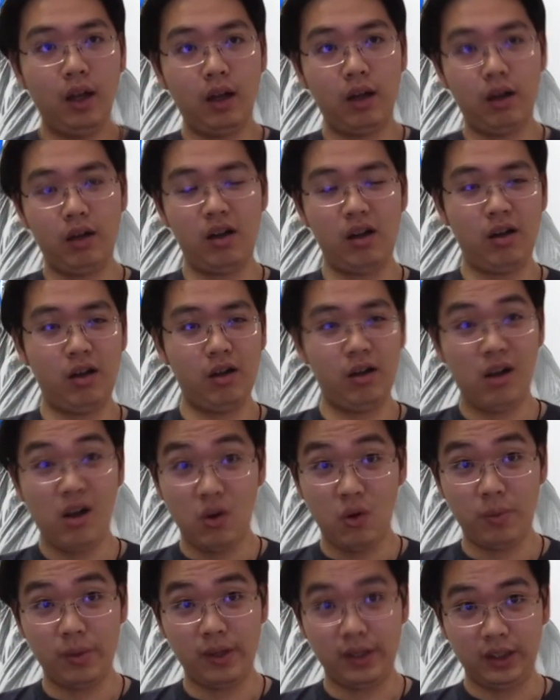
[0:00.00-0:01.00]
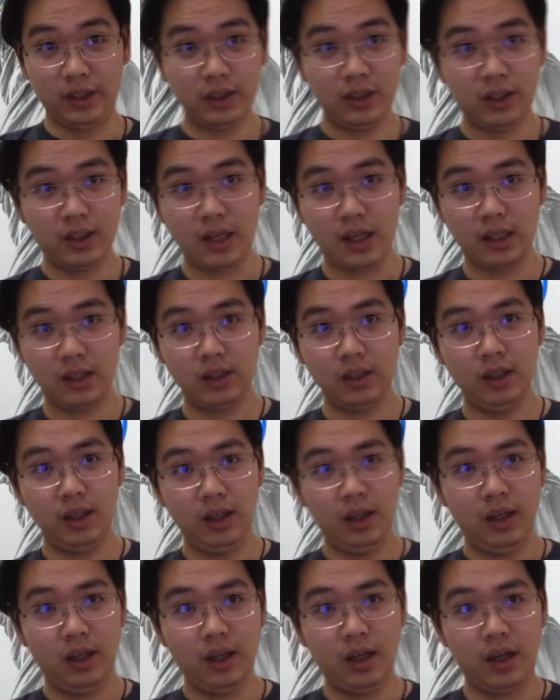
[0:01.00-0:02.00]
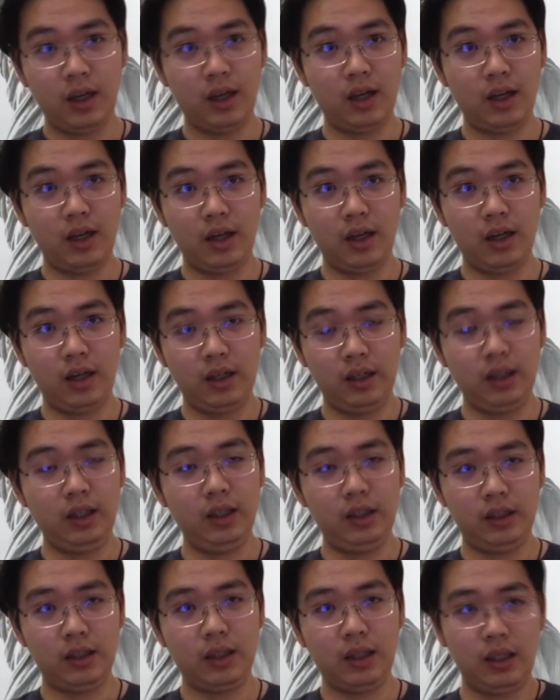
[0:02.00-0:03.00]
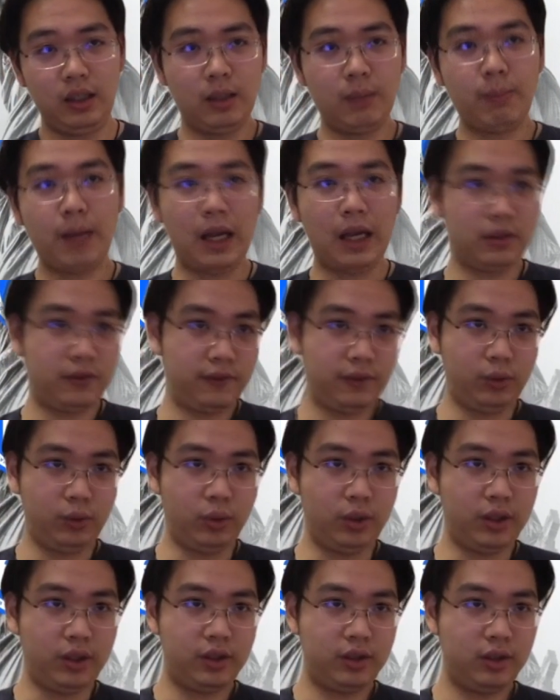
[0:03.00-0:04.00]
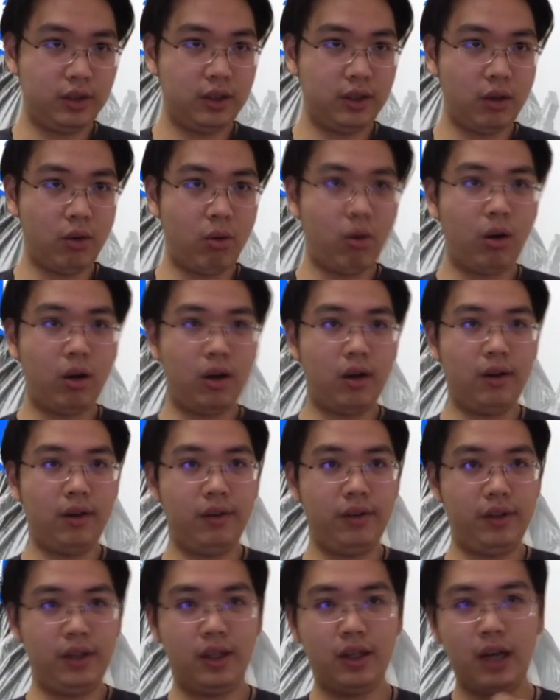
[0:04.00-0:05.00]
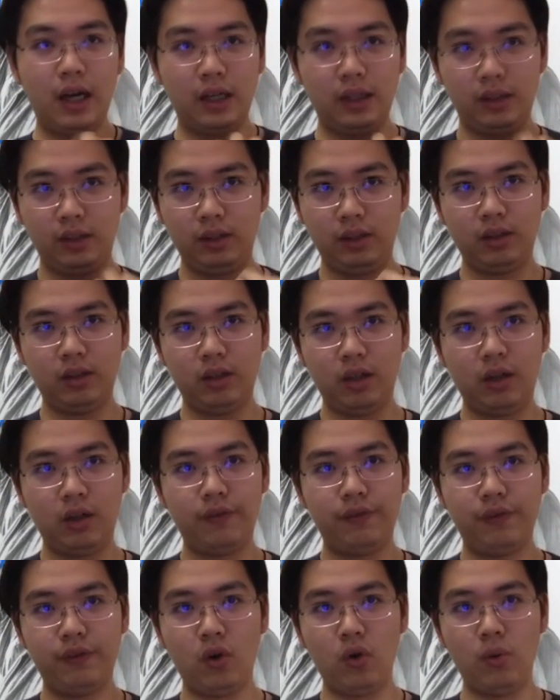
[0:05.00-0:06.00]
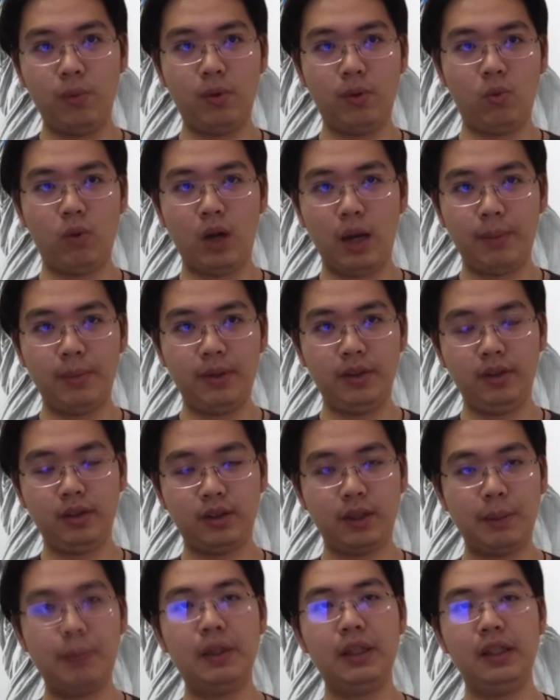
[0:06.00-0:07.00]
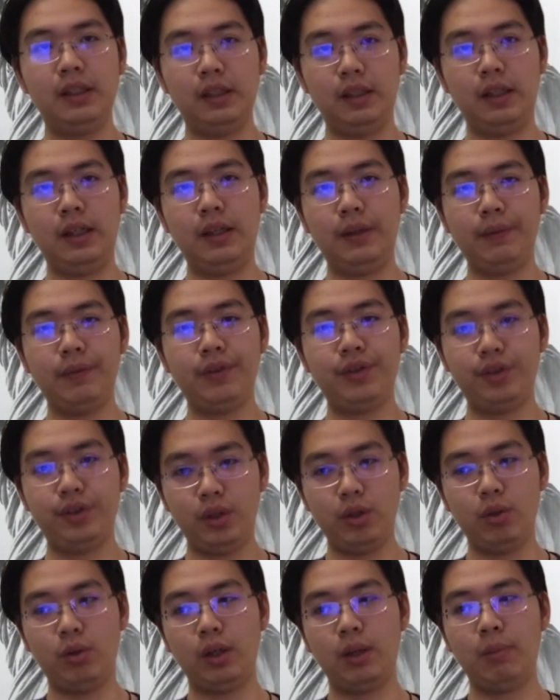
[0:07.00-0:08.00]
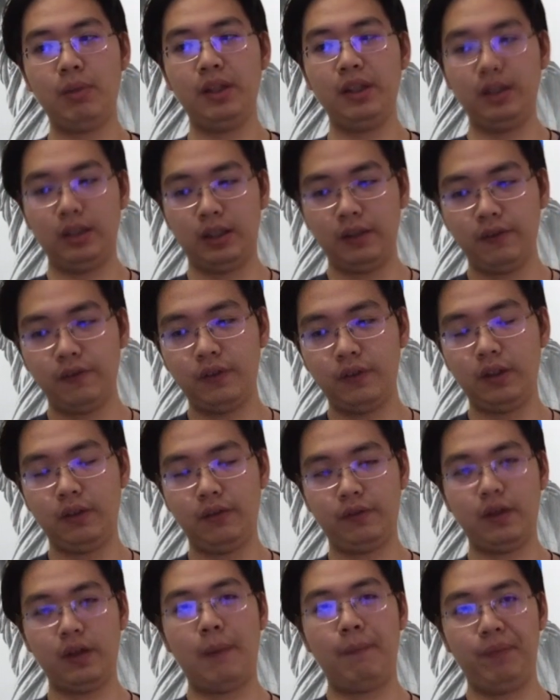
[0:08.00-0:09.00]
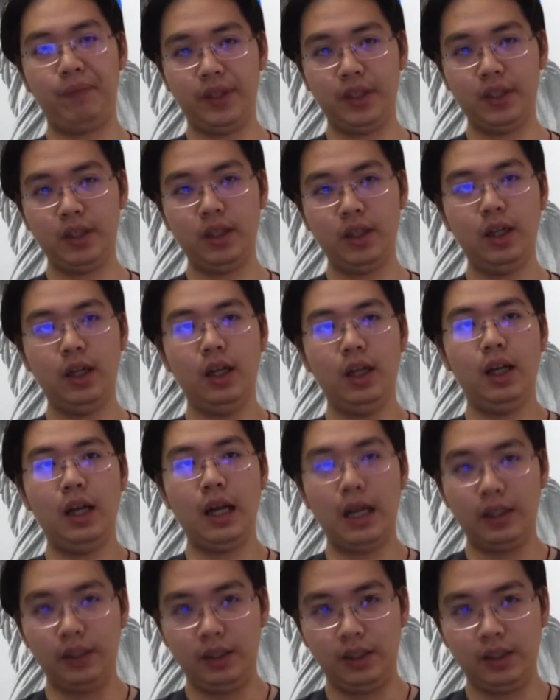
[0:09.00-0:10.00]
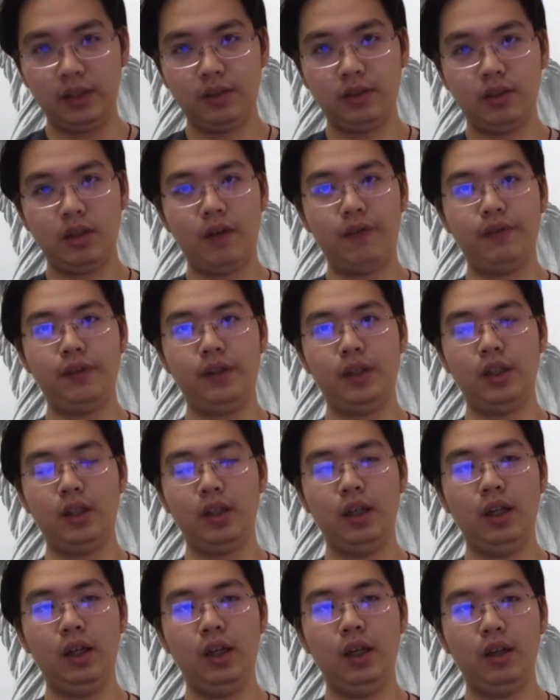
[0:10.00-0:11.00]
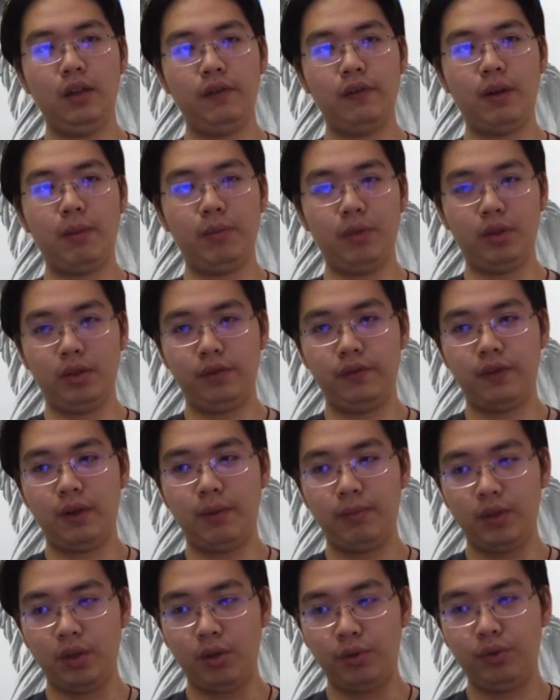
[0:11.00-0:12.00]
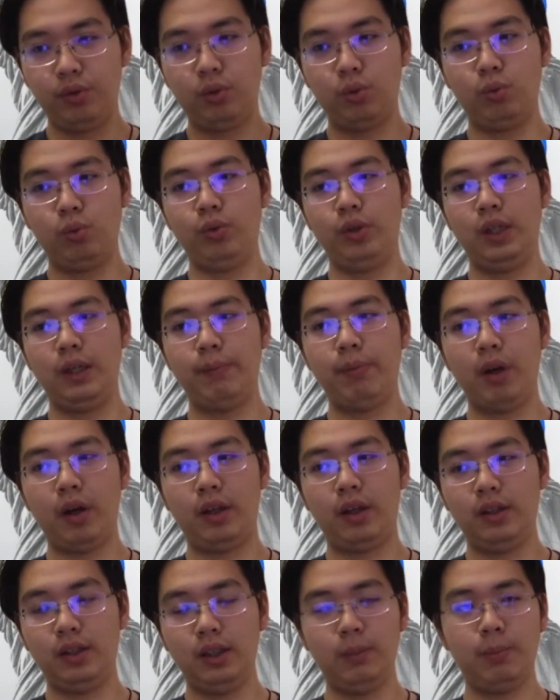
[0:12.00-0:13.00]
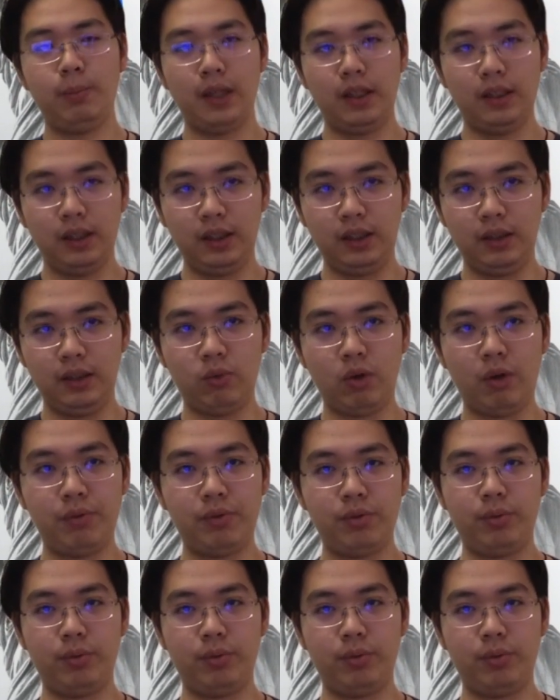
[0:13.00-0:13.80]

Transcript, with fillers: uh, over the internet uh, in the in the past few years, or their idea of open web is completely still completely different from the ideas of the from from those who really participate in the Web